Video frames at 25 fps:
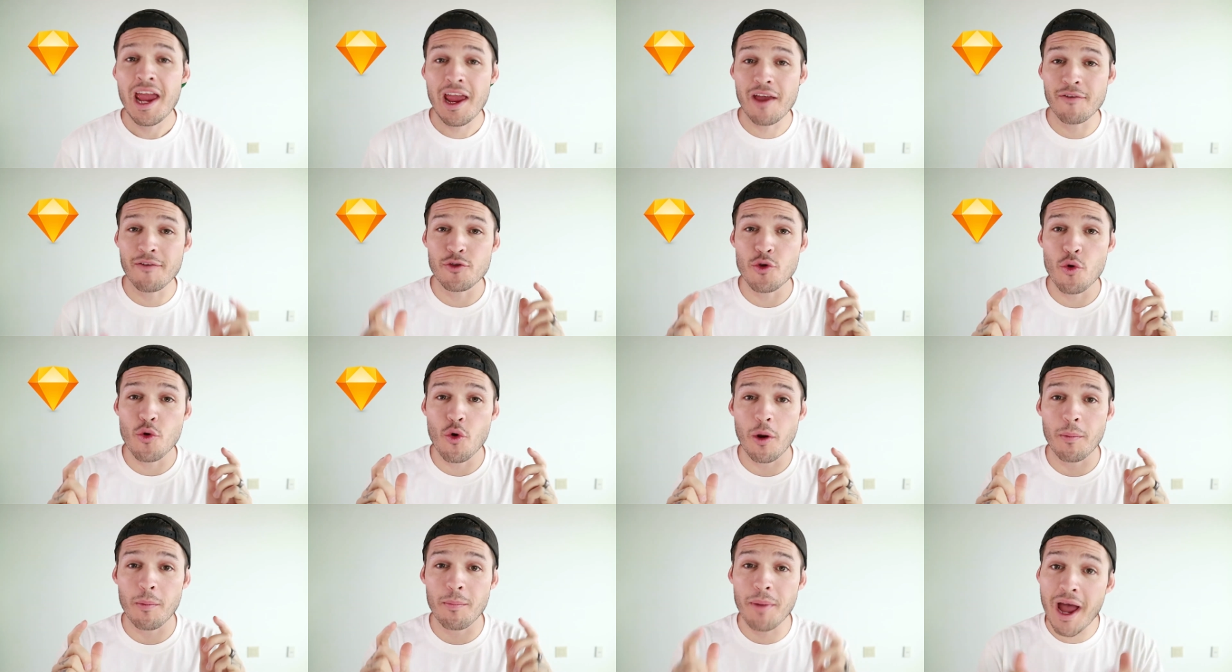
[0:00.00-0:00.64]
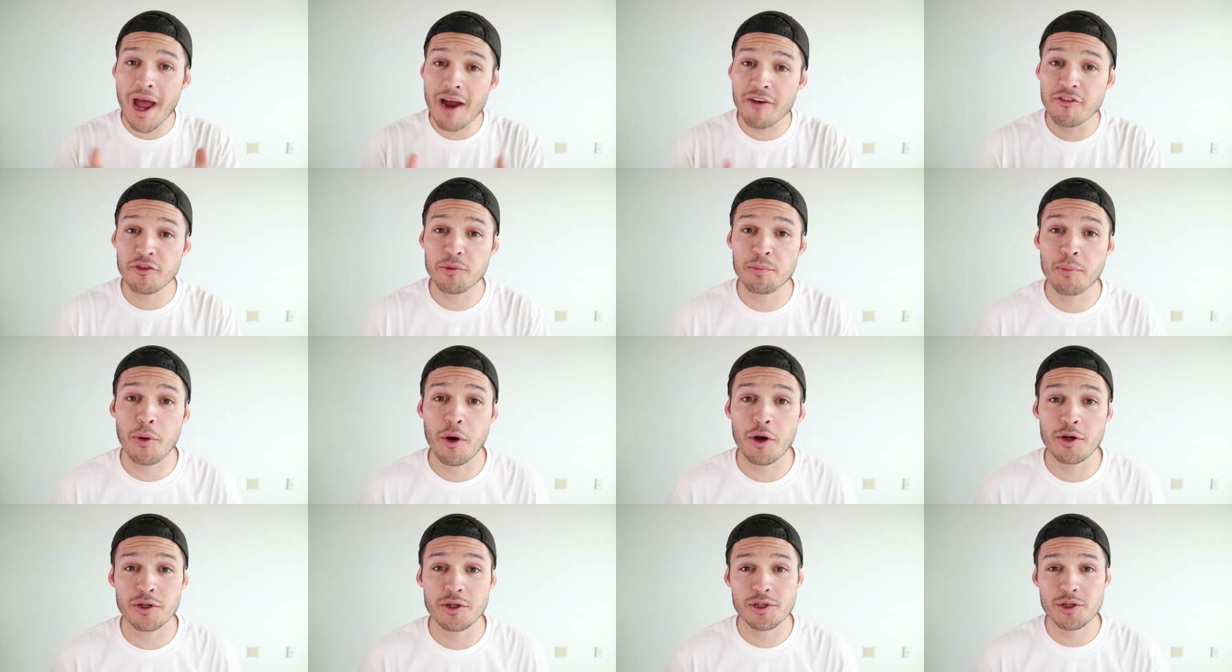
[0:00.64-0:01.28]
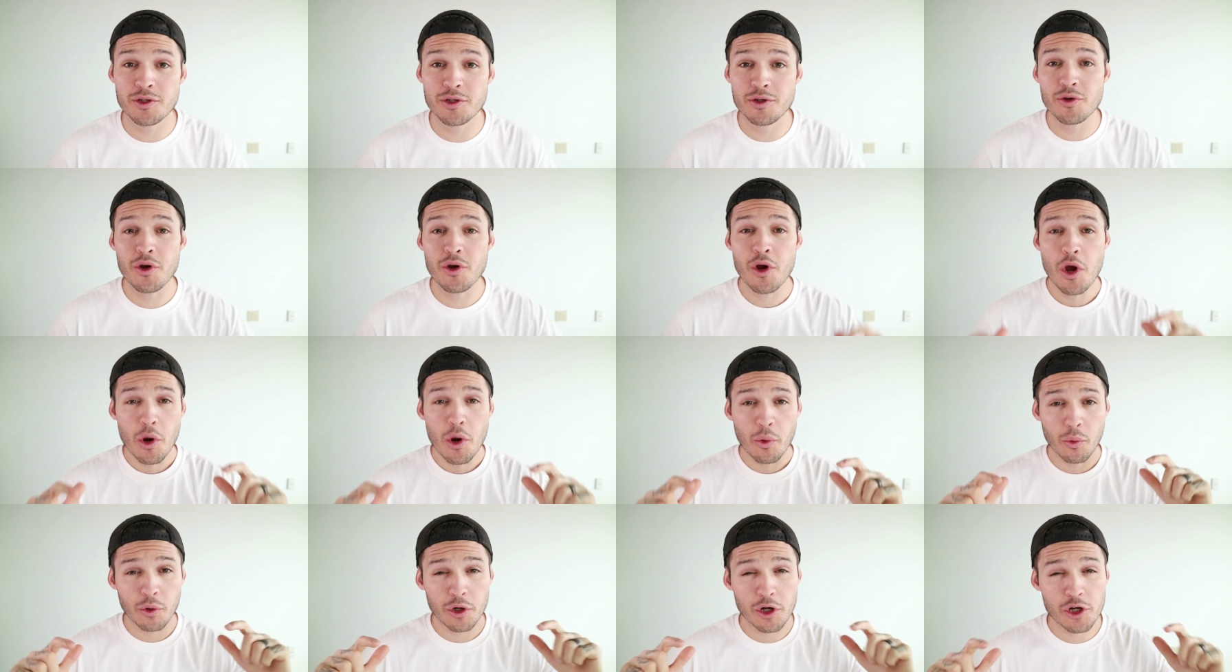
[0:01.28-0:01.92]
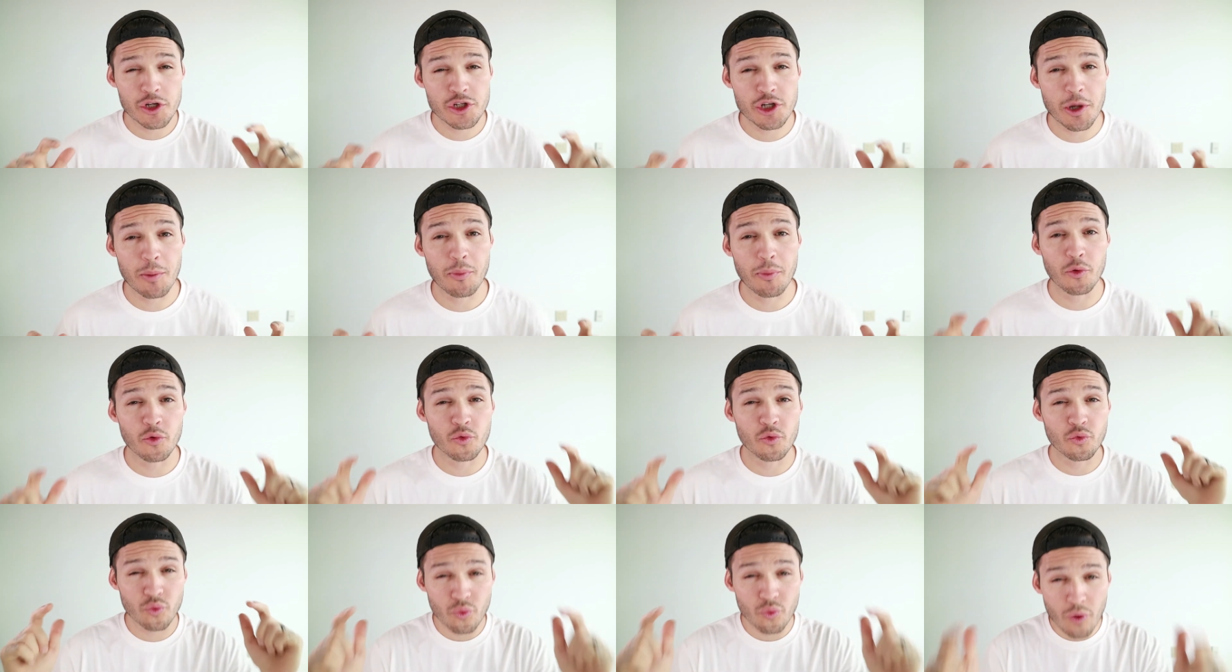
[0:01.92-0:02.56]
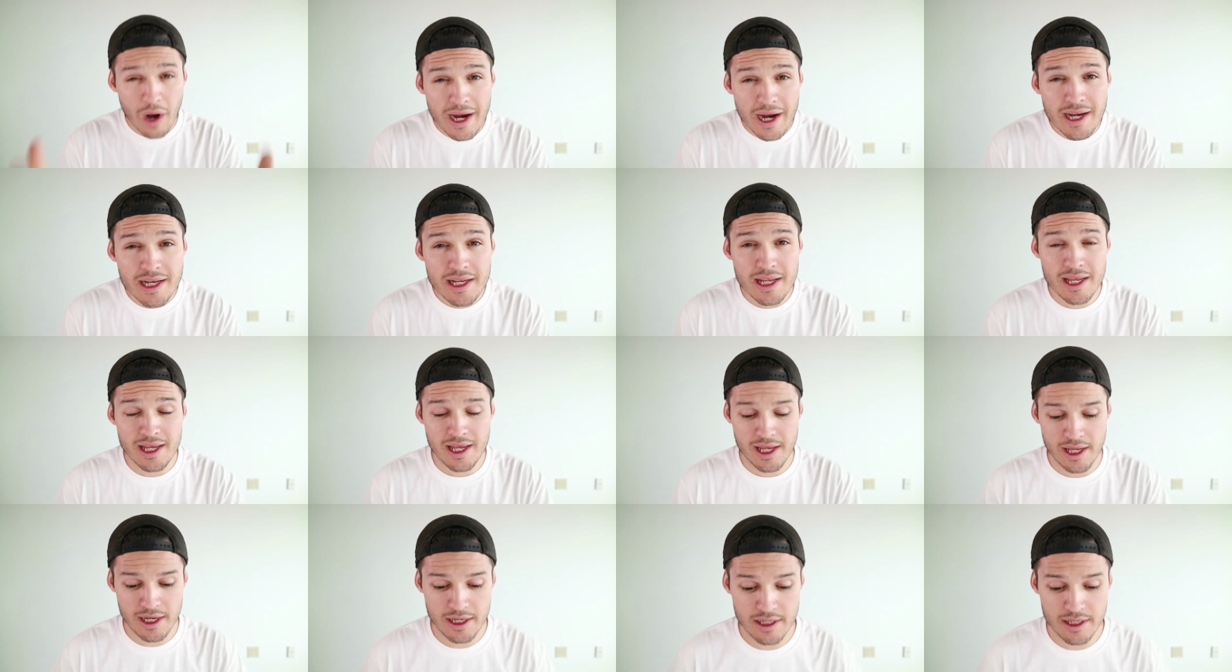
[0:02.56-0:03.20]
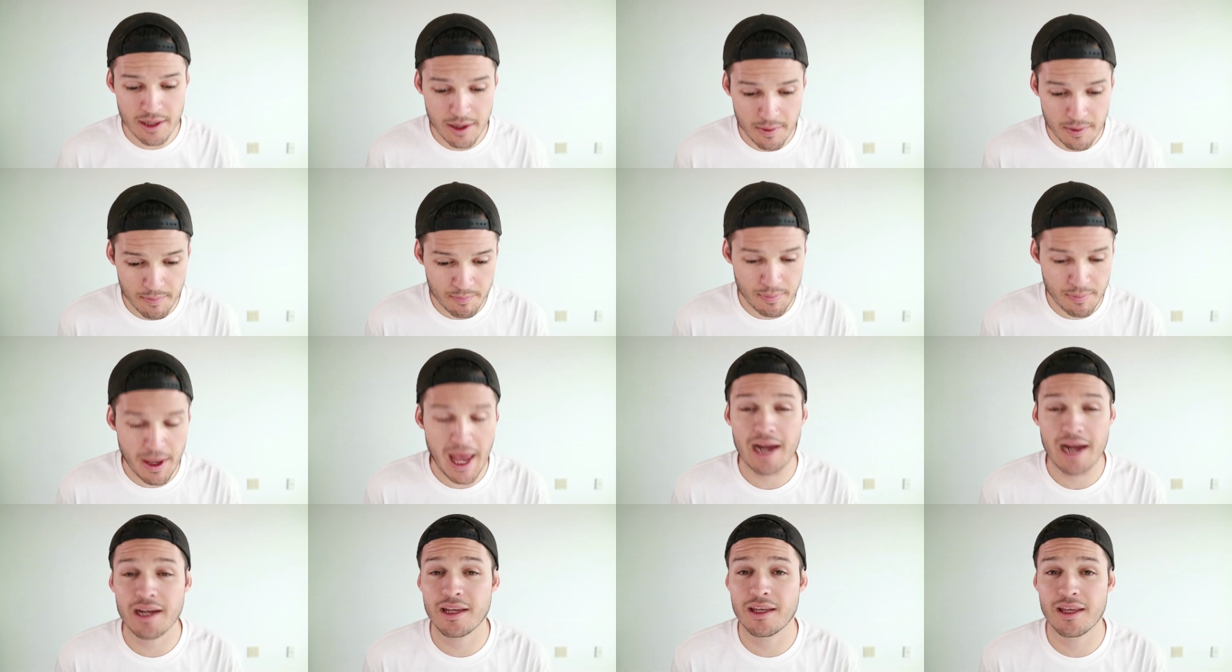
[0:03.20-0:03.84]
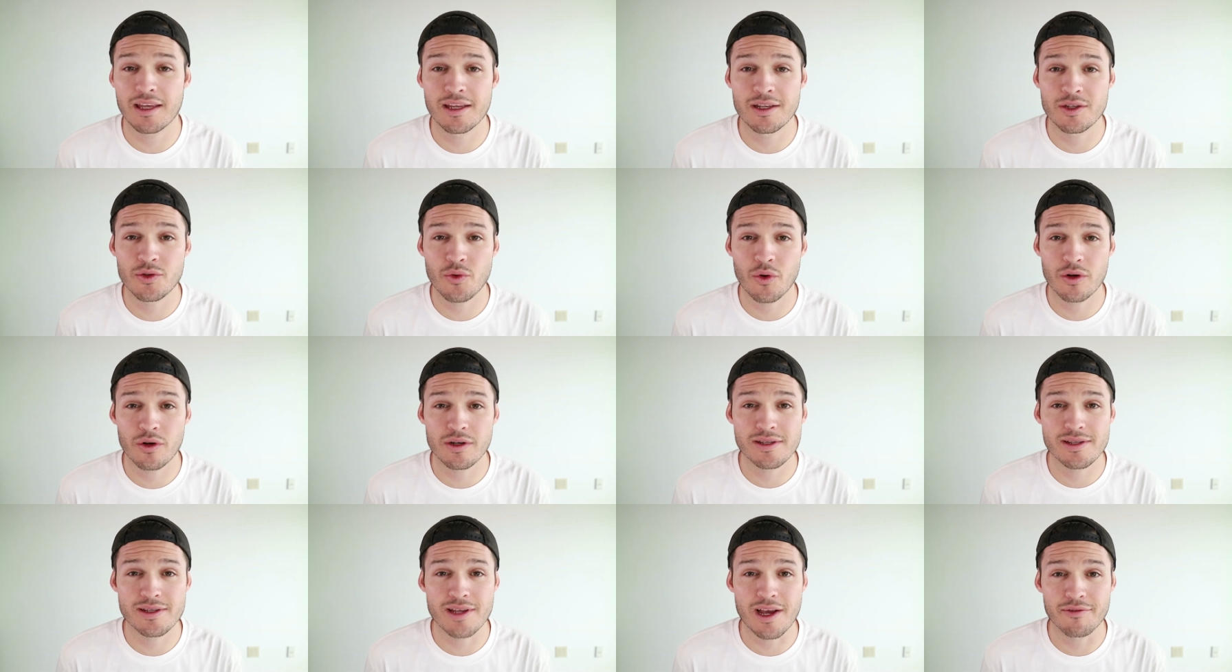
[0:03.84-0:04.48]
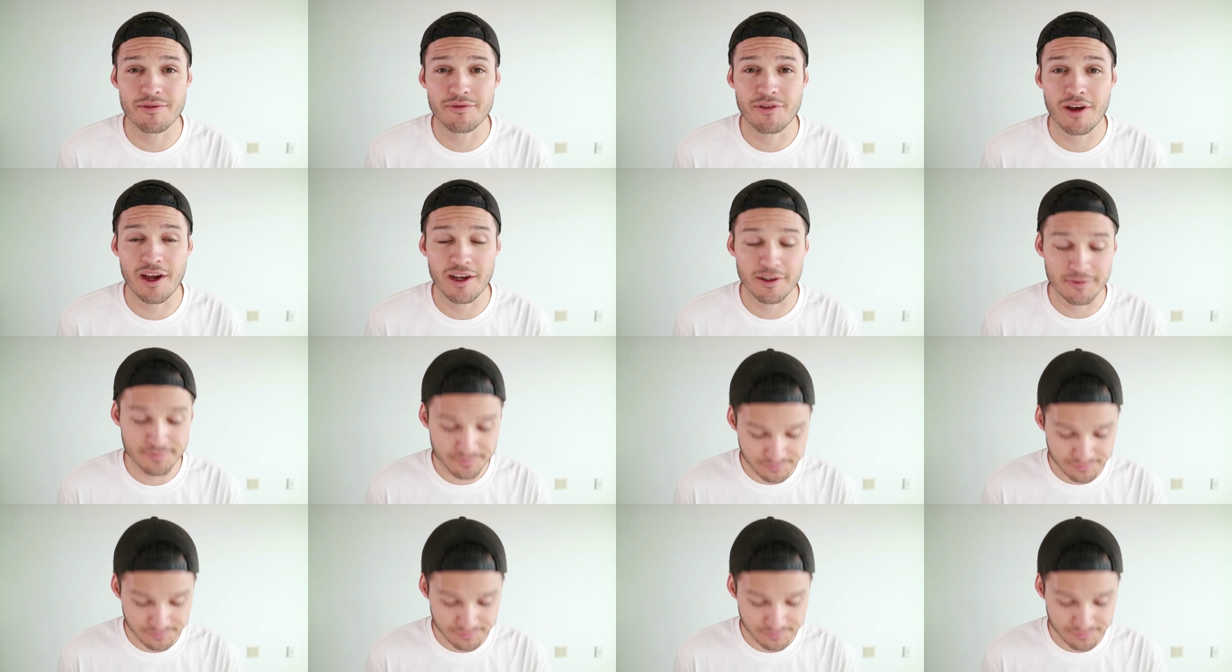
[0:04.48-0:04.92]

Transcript: If you are back for part two, we're gonna jump right in back into our design file.